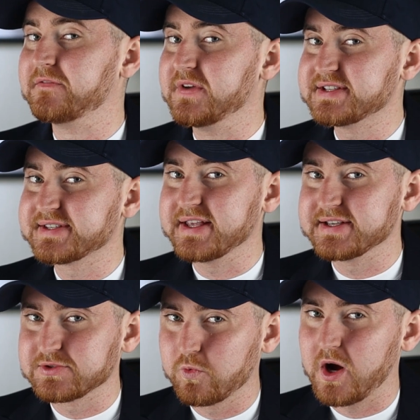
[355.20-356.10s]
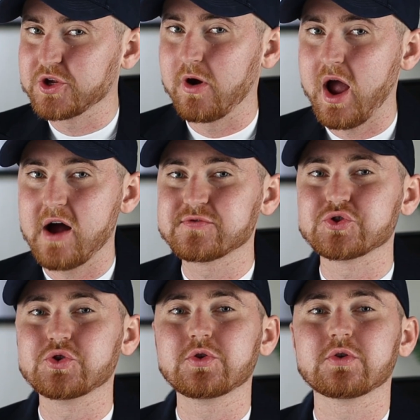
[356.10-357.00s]
This is why you have
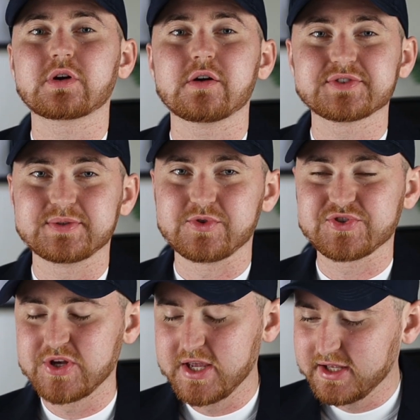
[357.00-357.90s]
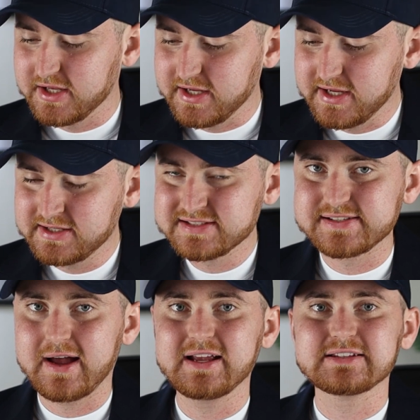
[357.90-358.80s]
to know your customers
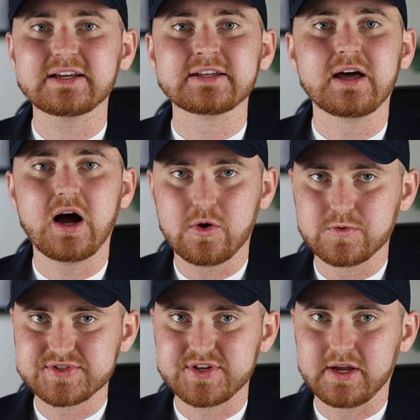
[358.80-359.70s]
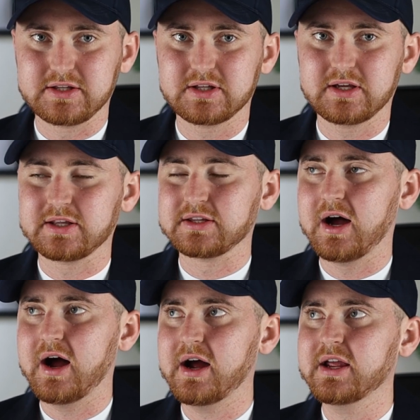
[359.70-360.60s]
inside and outside, and
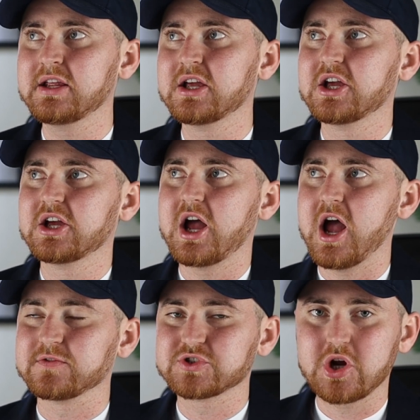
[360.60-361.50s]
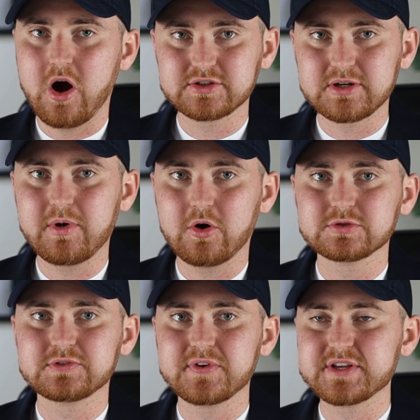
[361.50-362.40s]
I have talked
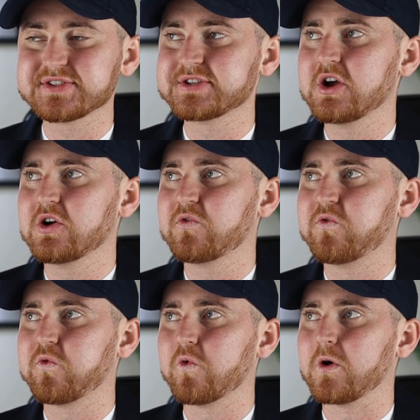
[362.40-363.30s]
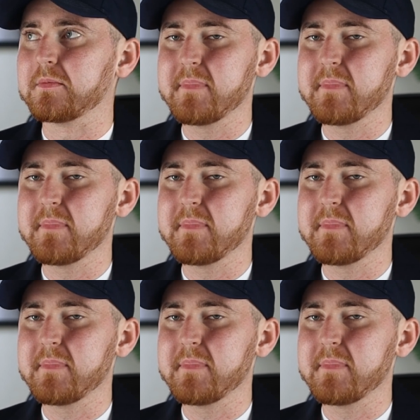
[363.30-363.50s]
about this for